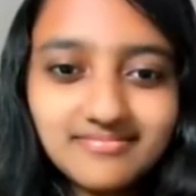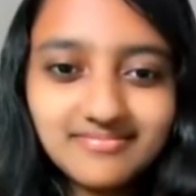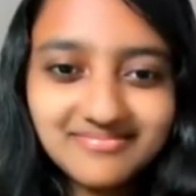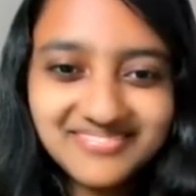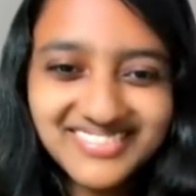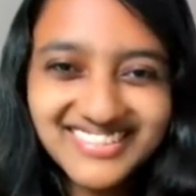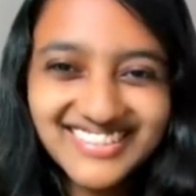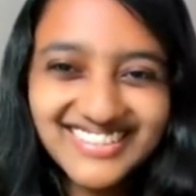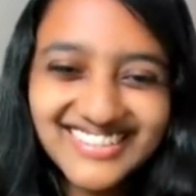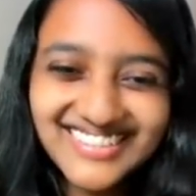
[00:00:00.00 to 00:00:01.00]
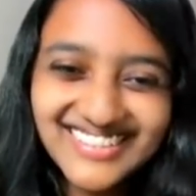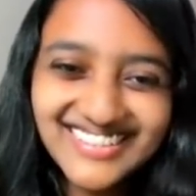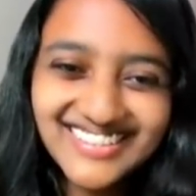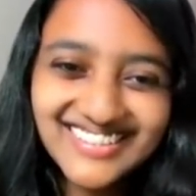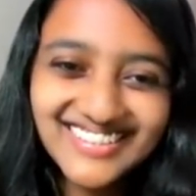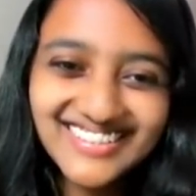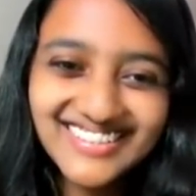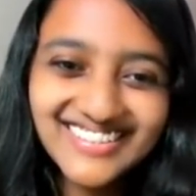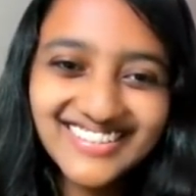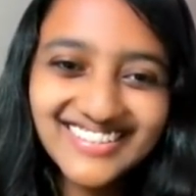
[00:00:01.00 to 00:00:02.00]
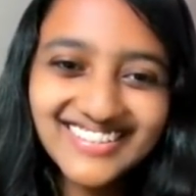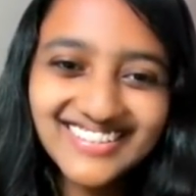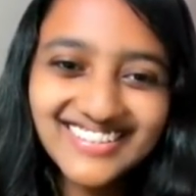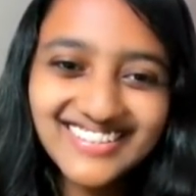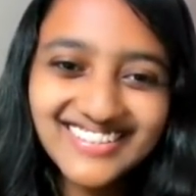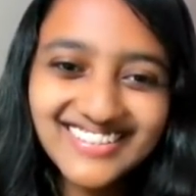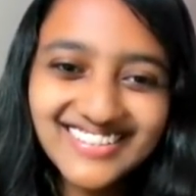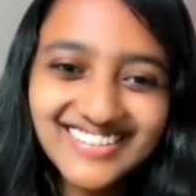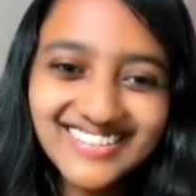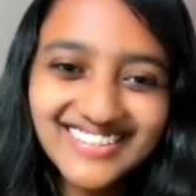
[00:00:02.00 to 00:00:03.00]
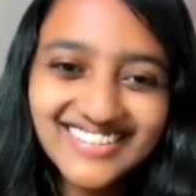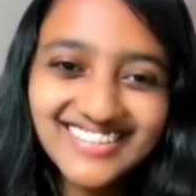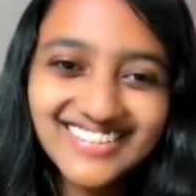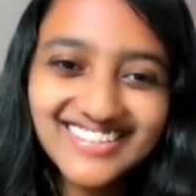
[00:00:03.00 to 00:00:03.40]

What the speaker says: [no speech]